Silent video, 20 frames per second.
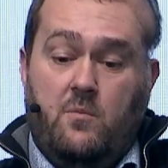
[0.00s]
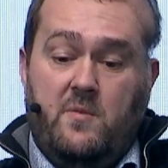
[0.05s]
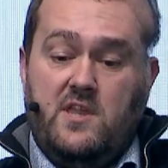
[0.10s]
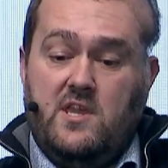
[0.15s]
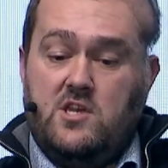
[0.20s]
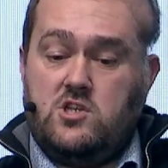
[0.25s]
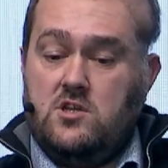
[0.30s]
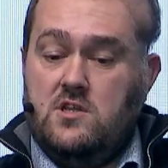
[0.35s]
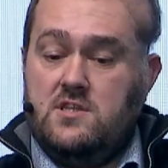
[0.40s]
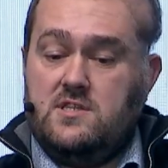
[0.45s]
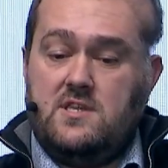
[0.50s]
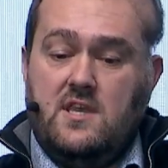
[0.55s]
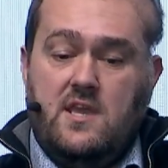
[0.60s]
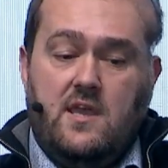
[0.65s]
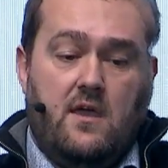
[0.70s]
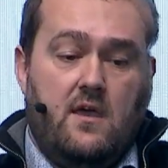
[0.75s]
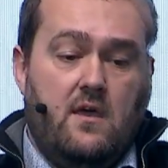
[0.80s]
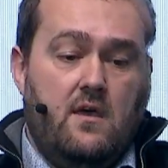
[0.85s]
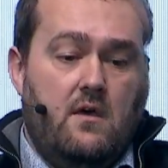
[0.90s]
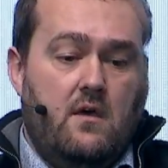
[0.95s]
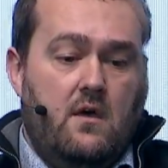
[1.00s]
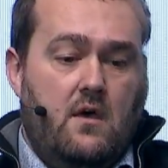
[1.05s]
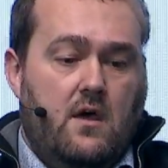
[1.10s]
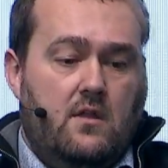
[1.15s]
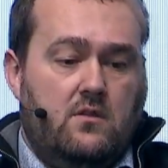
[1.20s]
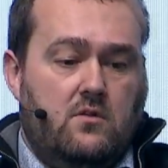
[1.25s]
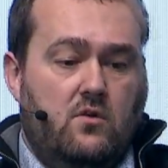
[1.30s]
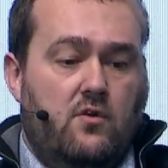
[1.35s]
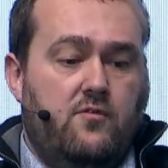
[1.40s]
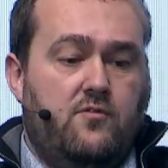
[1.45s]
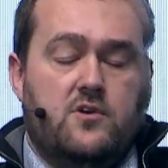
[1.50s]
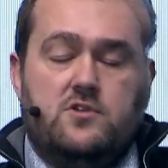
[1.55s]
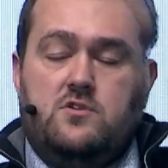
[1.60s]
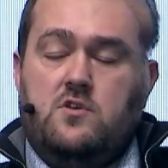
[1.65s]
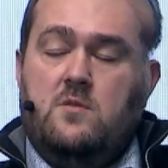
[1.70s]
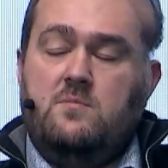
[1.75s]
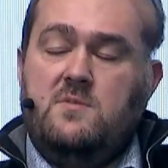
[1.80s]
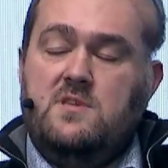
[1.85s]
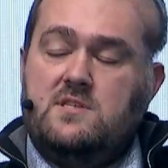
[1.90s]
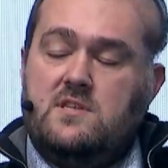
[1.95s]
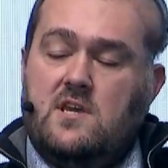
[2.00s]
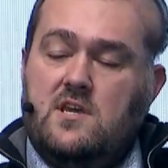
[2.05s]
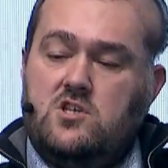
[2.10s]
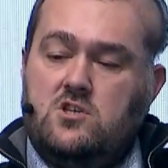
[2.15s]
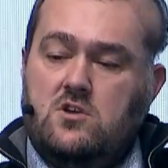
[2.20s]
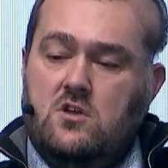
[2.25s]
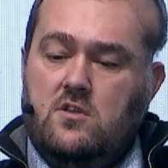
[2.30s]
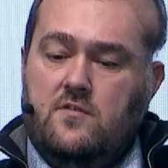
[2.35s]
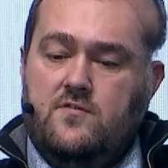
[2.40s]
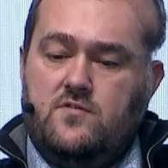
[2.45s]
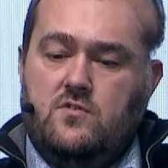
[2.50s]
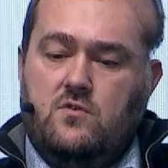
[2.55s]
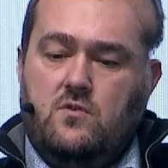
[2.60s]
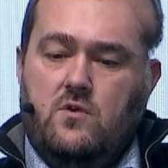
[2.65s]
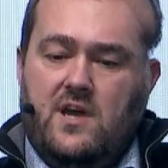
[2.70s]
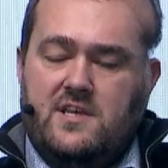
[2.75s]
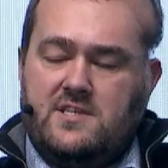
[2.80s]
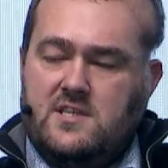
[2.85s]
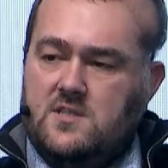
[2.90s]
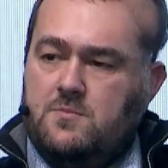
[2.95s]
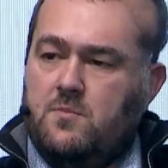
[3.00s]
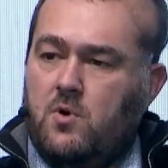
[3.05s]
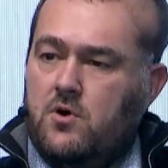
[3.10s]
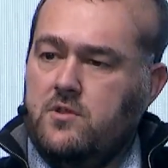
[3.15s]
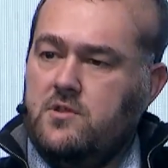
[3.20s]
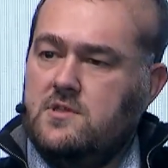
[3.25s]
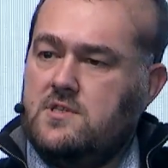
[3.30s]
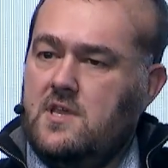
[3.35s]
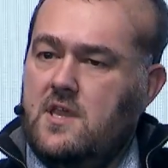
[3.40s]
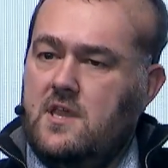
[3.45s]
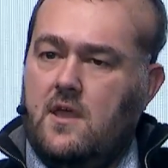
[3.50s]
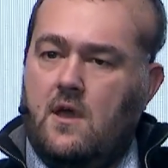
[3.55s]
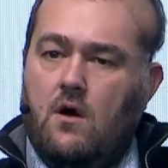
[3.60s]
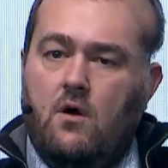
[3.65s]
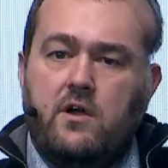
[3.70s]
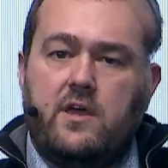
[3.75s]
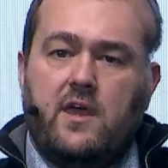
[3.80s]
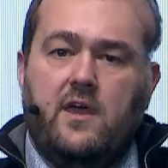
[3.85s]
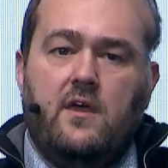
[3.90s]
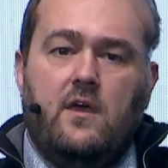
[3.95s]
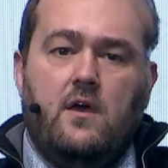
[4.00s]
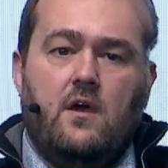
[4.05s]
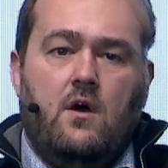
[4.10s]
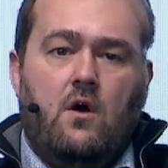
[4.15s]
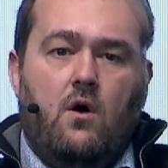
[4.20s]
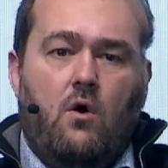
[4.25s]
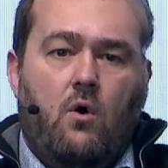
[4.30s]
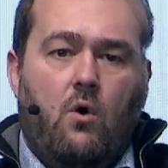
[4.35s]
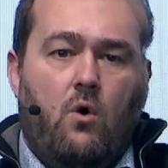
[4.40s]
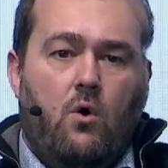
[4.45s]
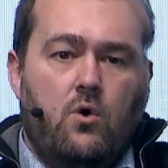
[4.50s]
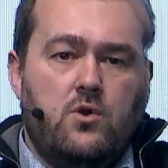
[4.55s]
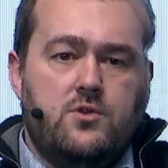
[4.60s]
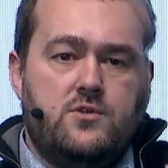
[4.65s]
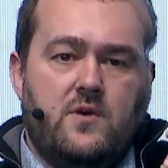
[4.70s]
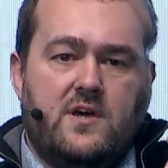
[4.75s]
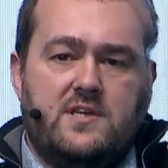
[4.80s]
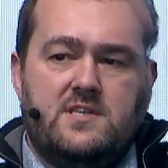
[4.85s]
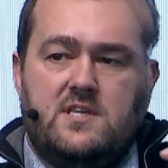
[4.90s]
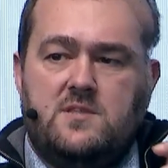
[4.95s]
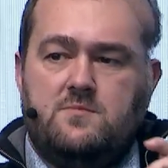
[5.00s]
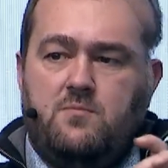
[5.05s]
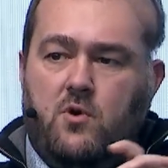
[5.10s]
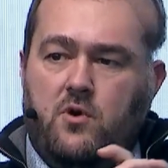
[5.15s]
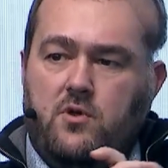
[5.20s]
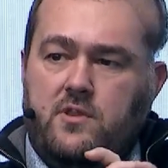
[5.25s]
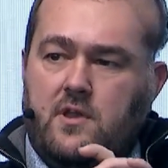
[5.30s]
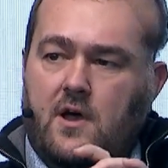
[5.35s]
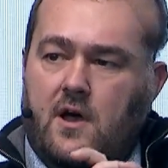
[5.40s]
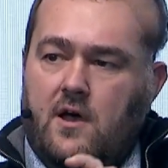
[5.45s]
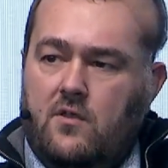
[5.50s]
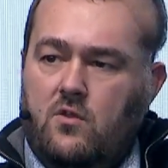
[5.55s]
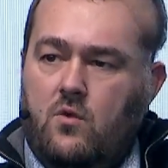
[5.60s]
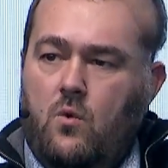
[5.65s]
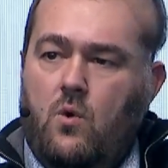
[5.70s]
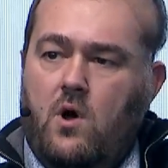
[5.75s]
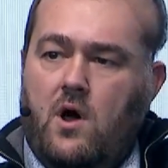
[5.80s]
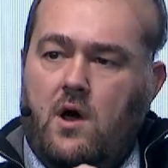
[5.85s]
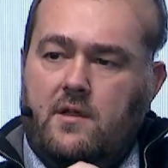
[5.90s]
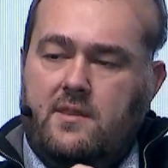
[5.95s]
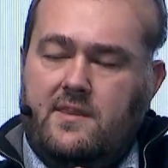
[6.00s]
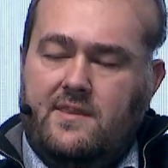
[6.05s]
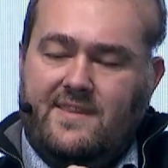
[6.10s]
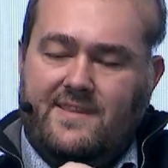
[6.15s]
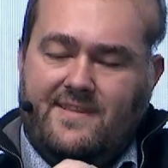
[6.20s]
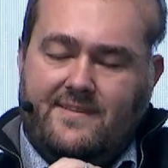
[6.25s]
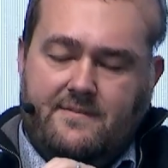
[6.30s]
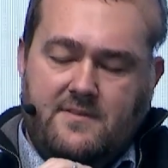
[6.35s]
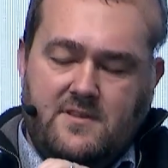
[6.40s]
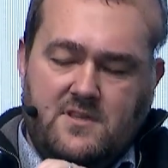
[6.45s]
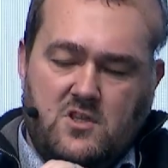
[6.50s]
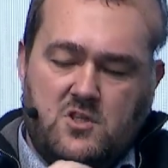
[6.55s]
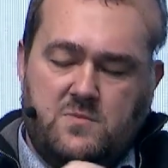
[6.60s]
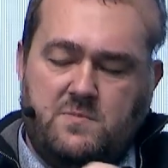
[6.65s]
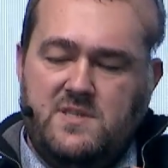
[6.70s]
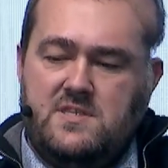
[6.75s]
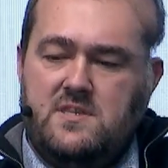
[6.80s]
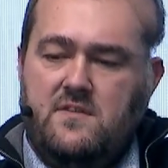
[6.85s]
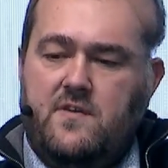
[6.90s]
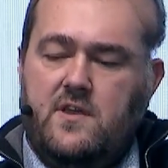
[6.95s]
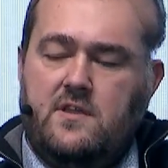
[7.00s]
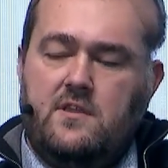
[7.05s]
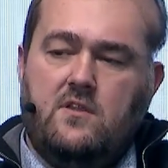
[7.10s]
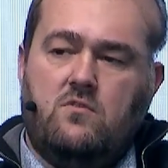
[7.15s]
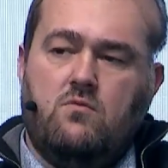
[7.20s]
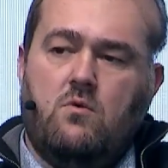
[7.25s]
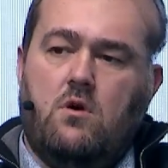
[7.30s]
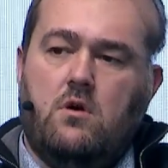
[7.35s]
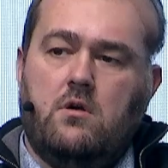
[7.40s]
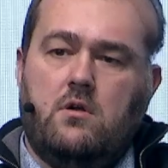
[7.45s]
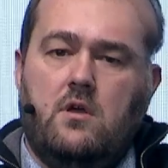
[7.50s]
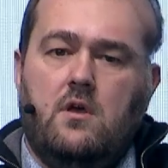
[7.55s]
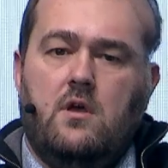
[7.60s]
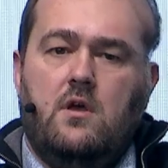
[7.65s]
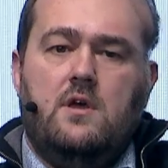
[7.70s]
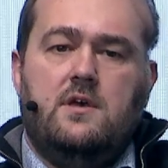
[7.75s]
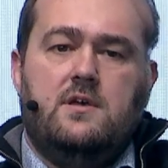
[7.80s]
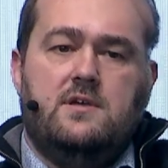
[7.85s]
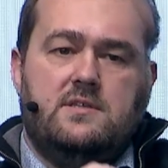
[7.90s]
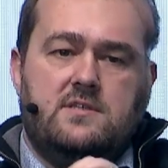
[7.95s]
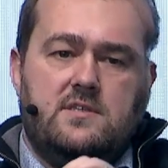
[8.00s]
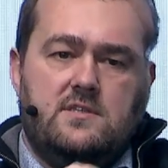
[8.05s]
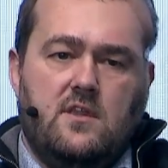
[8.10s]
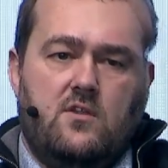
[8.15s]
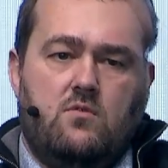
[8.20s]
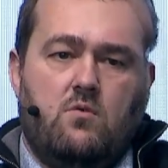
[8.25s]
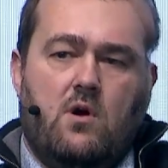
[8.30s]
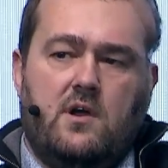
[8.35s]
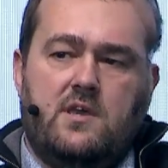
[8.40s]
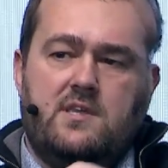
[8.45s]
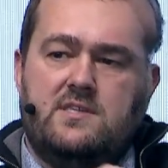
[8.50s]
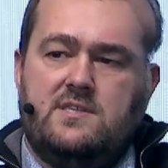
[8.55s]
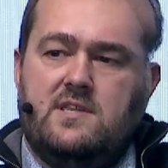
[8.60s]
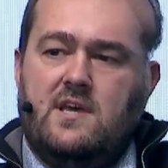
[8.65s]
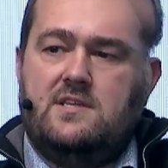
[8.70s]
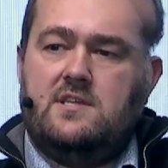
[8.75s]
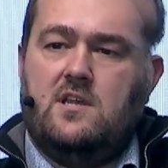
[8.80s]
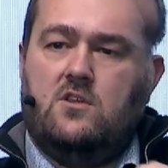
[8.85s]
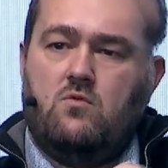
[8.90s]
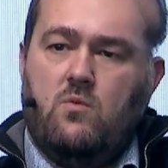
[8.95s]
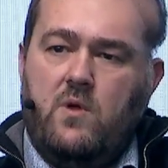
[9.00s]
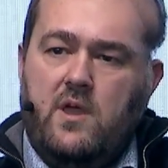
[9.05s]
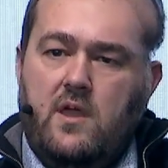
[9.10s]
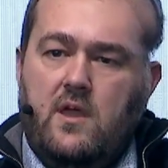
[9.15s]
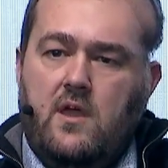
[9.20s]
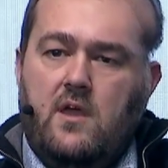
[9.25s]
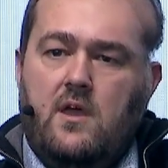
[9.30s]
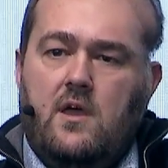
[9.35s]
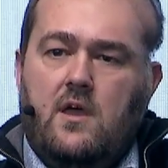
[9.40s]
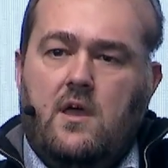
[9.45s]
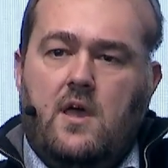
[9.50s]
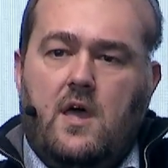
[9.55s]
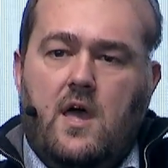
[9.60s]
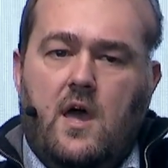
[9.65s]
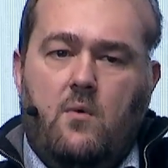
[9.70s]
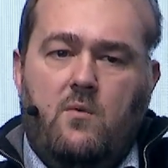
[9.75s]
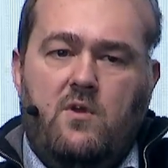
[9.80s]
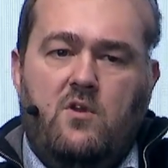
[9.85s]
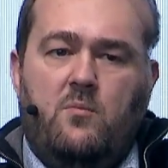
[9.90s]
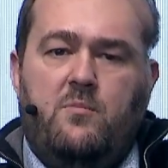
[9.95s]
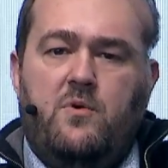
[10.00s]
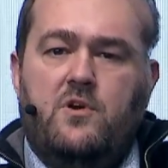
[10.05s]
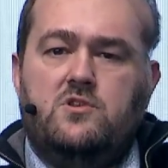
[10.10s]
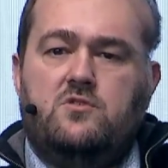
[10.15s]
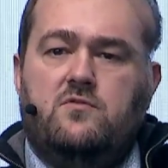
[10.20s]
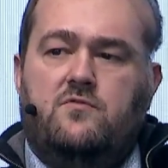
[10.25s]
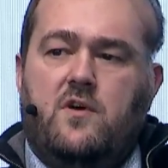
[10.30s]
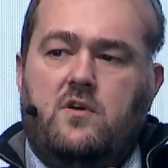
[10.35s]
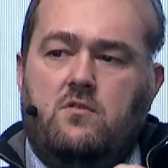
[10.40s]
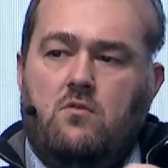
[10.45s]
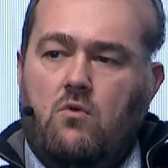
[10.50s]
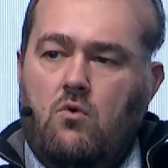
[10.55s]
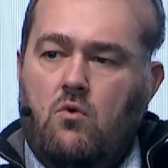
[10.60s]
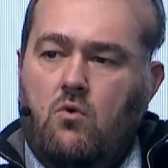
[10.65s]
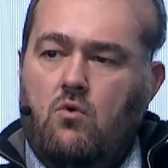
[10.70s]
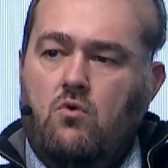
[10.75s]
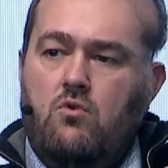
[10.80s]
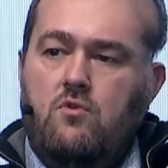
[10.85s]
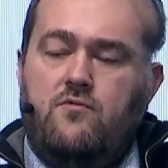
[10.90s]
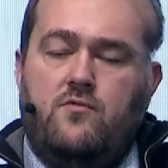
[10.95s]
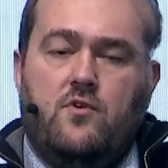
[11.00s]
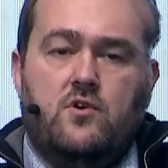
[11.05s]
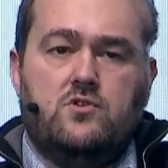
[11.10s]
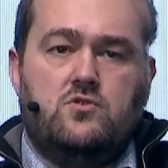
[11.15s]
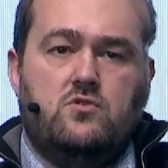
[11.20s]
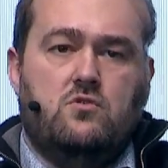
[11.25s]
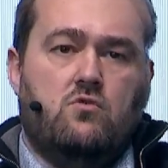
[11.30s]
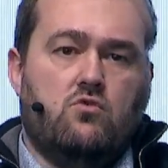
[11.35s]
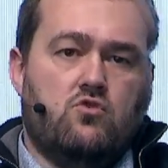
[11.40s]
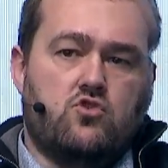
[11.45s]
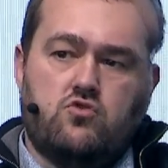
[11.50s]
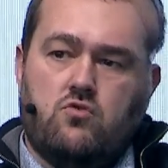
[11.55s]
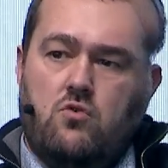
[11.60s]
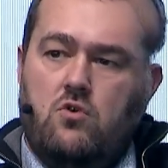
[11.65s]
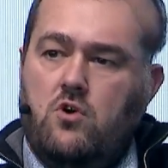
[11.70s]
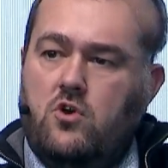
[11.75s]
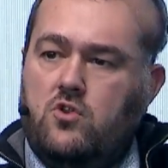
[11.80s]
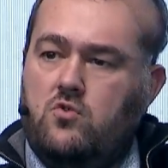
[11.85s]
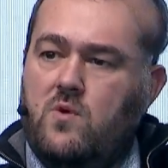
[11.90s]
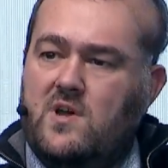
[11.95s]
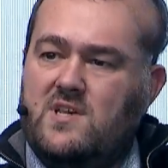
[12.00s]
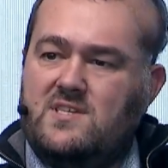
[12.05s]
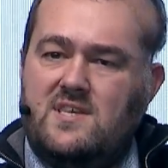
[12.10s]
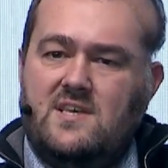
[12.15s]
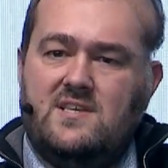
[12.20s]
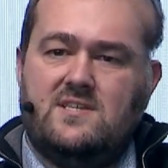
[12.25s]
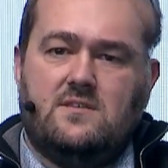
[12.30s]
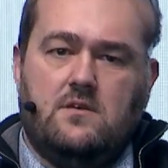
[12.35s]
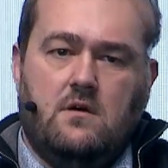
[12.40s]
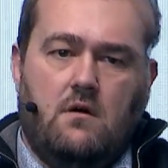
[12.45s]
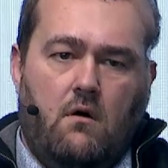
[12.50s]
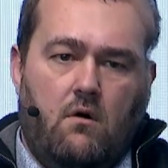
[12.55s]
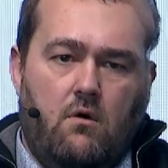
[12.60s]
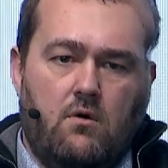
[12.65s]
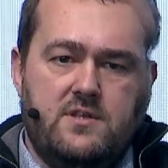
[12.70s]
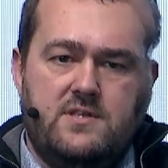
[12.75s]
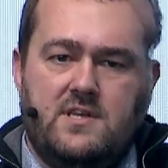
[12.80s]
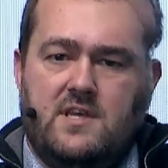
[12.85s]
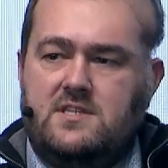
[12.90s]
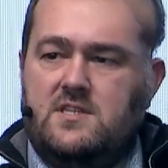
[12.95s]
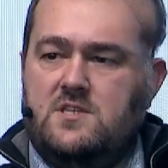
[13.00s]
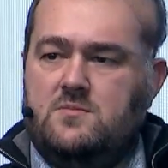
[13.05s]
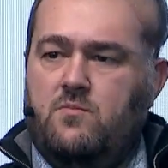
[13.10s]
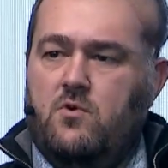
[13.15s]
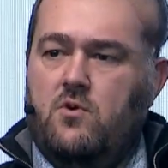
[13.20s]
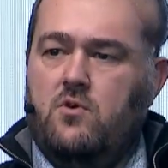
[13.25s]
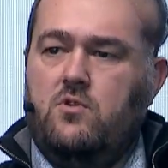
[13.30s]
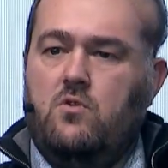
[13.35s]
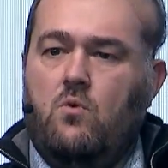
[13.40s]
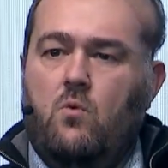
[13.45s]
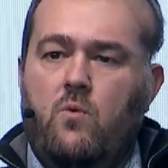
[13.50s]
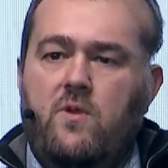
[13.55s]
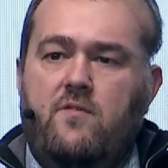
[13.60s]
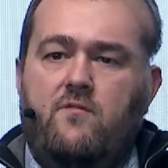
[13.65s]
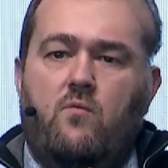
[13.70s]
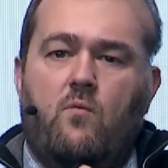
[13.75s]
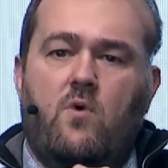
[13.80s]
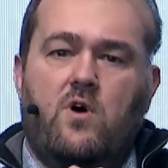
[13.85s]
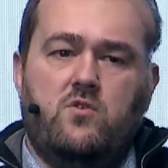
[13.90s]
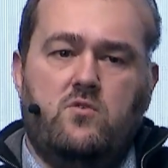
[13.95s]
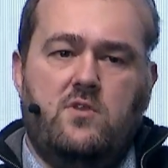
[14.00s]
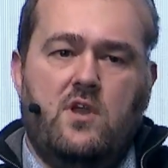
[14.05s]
combination saying, for the administration of the access point, saying, okay, all the access points are now the specific network. This network is tagged that way. I will open the firewall rule for the controller to access all the access points with one